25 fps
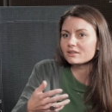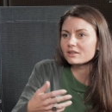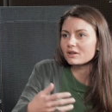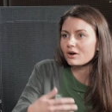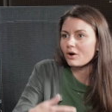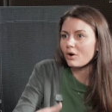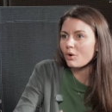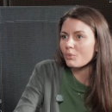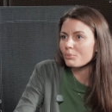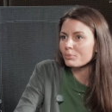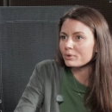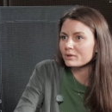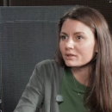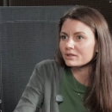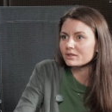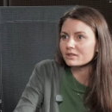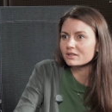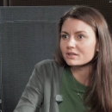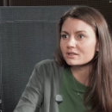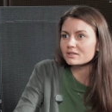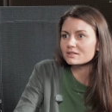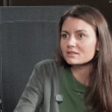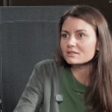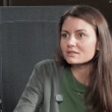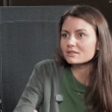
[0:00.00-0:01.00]
the
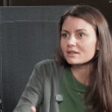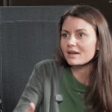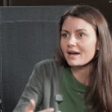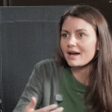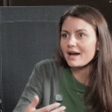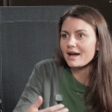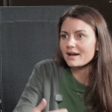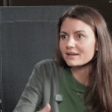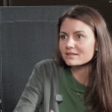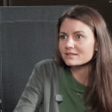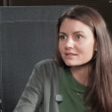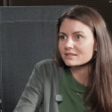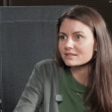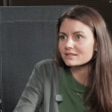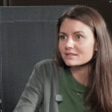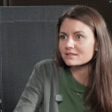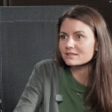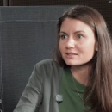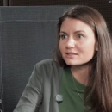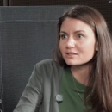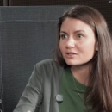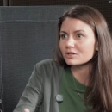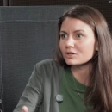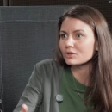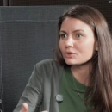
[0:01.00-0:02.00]
openness, the
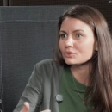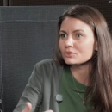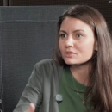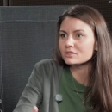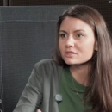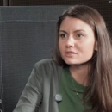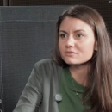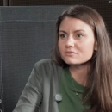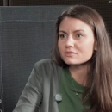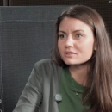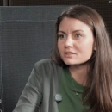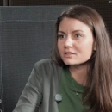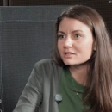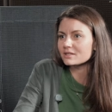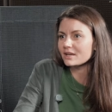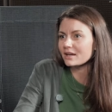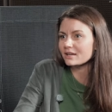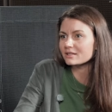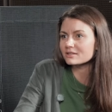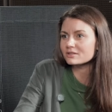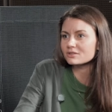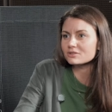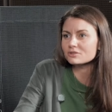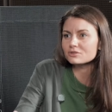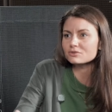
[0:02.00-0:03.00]
access, inclusivity,
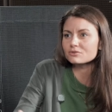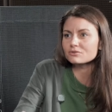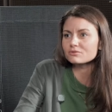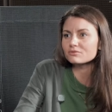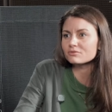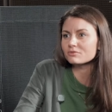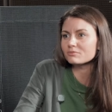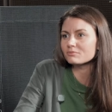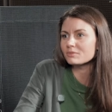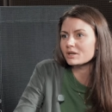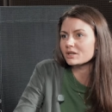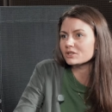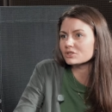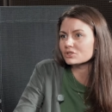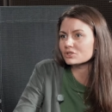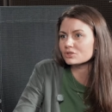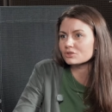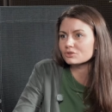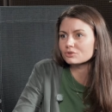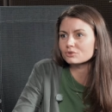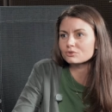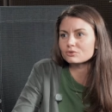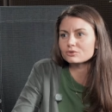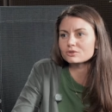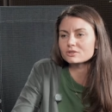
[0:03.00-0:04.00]
access to
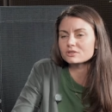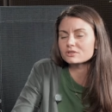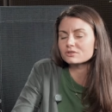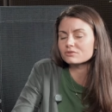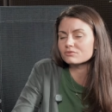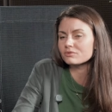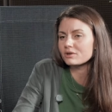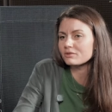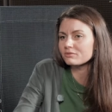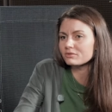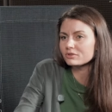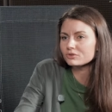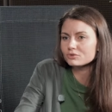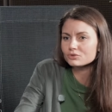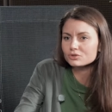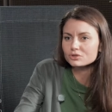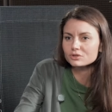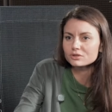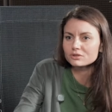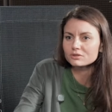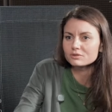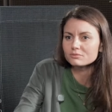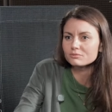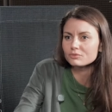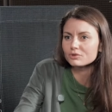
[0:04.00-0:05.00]
information, all these
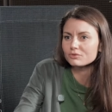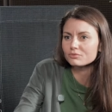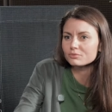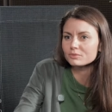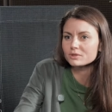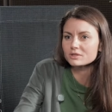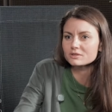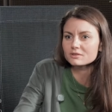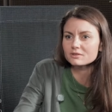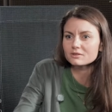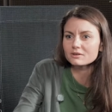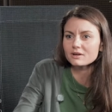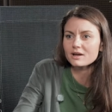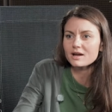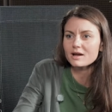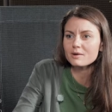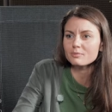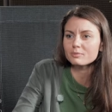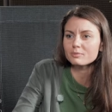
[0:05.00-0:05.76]
revolutionary movements that are